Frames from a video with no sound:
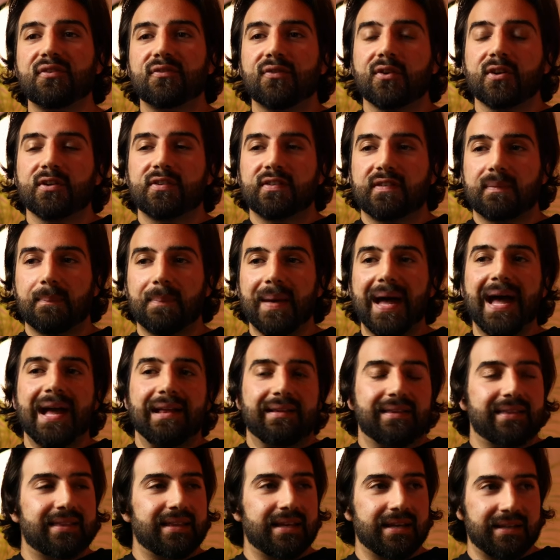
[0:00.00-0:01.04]
first
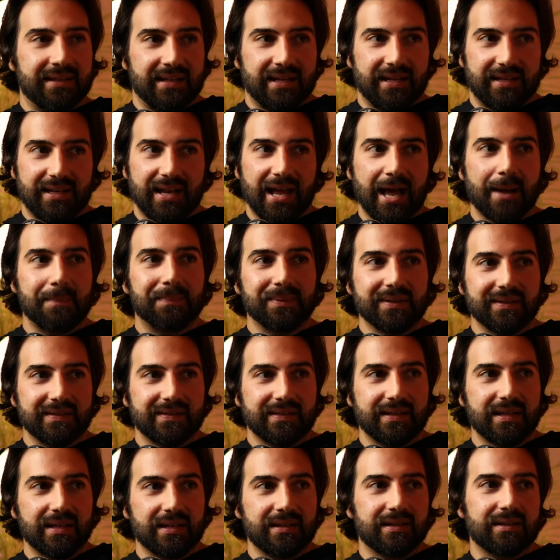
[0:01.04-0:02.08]
bad thing that
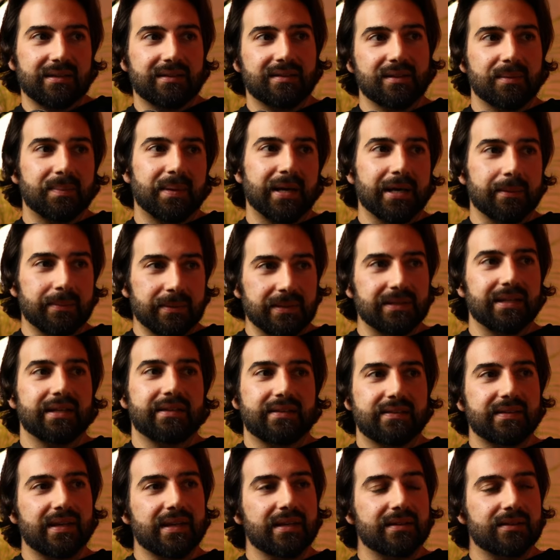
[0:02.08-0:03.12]
happens in the Bible?
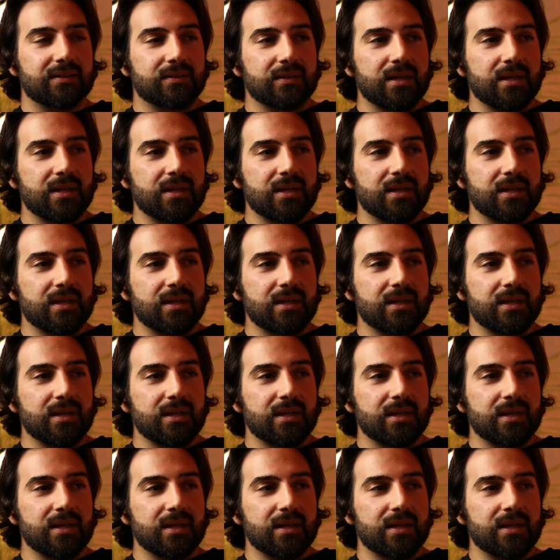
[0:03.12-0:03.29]
Let's say